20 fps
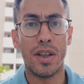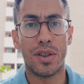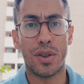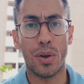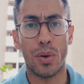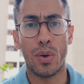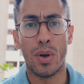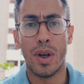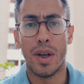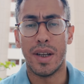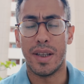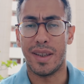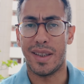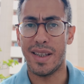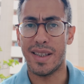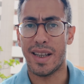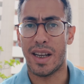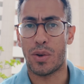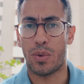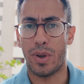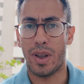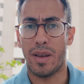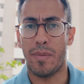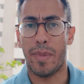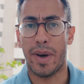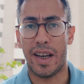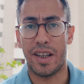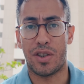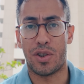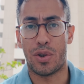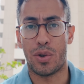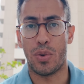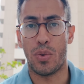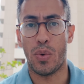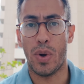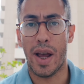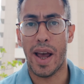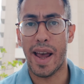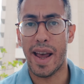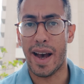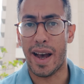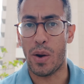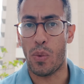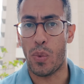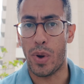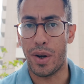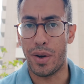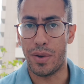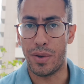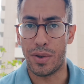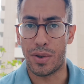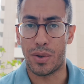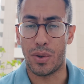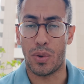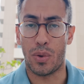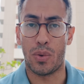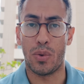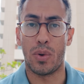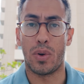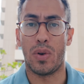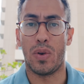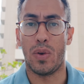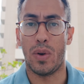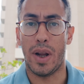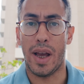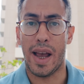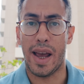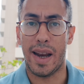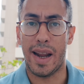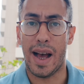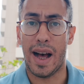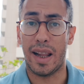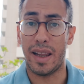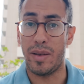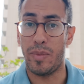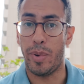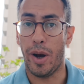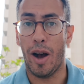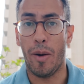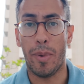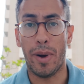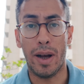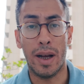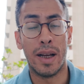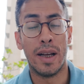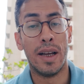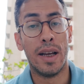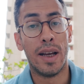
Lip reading: So these are really my two AI winners, so Google and Alibaba.